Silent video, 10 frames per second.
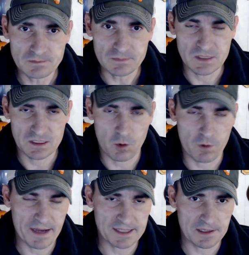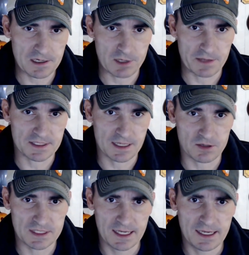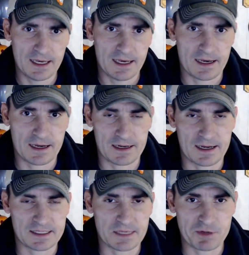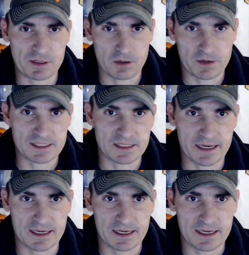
going back to the Carruthers house, and Deputy Logan's like,